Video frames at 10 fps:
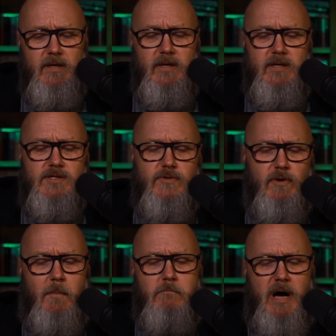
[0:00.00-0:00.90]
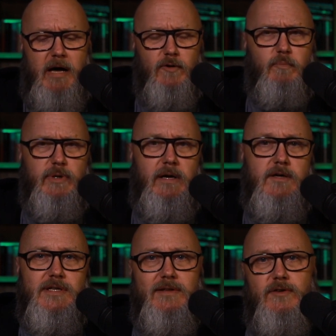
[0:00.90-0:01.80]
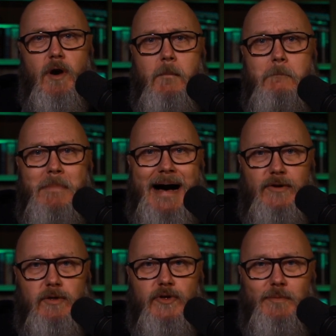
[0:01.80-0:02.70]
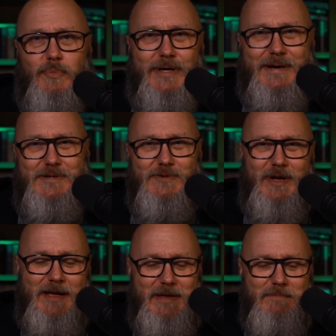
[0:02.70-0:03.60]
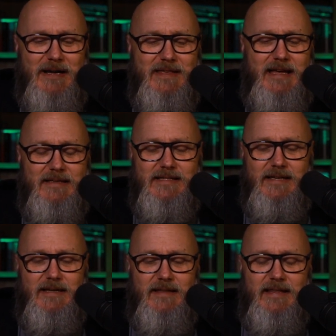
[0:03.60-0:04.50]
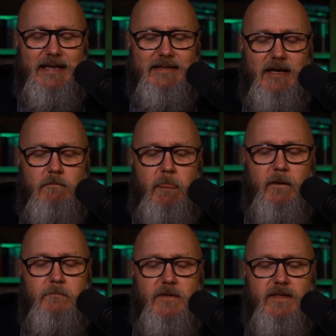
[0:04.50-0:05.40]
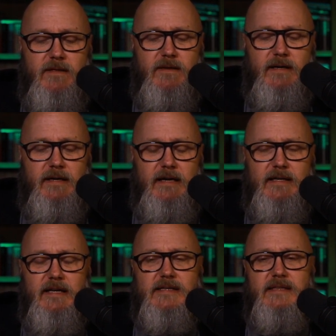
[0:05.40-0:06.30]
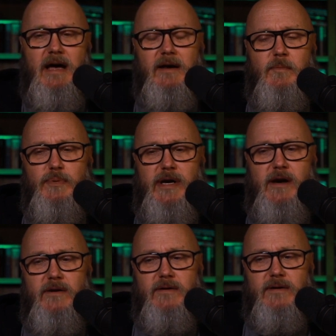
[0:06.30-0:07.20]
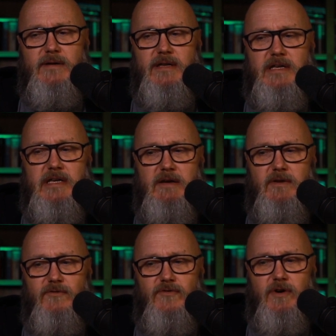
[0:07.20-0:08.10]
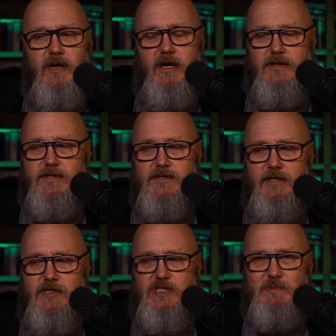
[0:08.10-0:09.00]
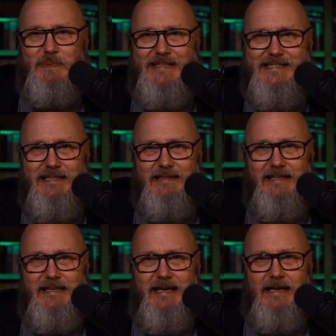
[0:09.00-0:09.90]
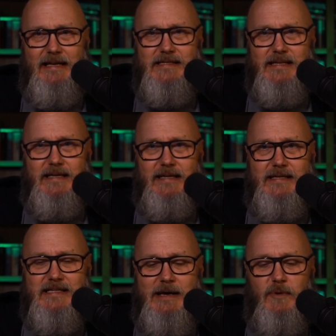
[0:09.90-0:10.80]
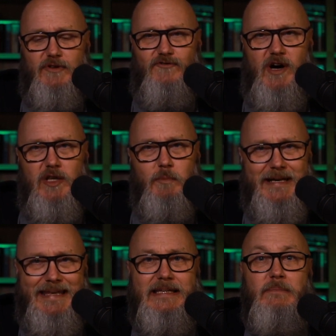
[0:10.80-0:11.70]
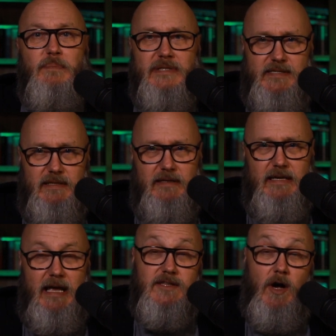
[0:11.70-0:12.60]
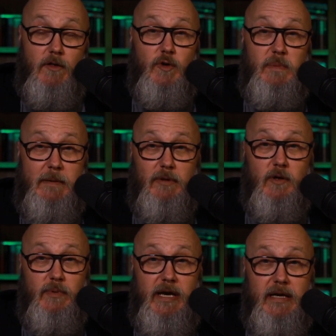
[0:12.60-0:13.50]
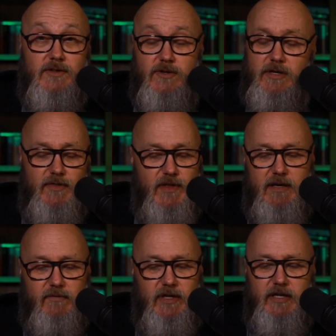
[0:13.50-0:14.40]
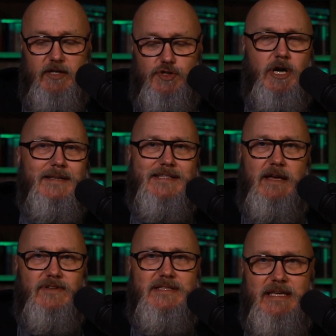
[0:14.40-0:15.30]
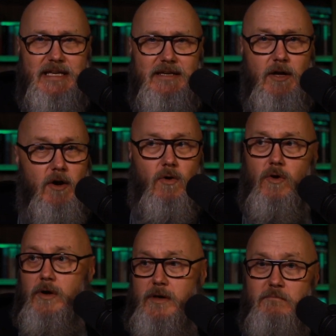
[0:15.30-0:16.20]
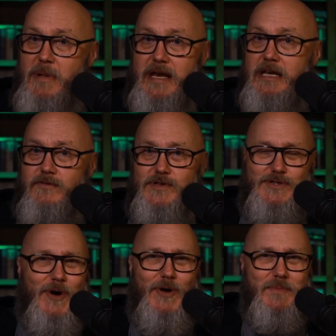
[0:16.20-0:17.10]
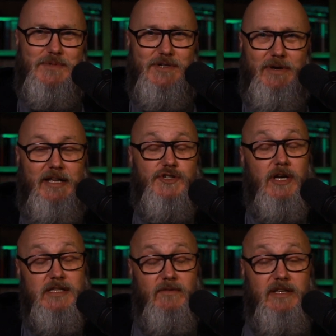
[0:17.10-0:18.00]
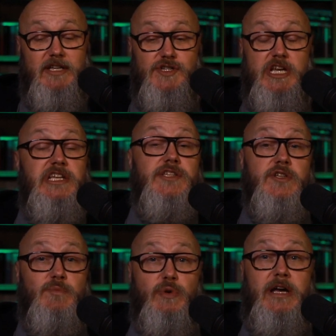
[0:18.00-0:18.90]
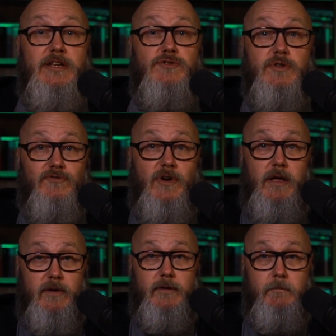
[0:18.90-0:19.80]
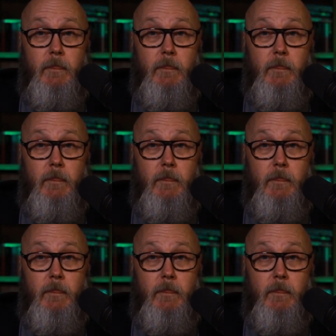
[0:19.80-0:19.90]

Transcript: So there are model prayers, and then there are modeled prayers. And what I mean by that is that it's not a prayer given for us explicitly as an example to follow, but implicitly as other people are praying. So you can think of John 17 or many of the Psalms, right? In John 17, Jesus is praying to the Father.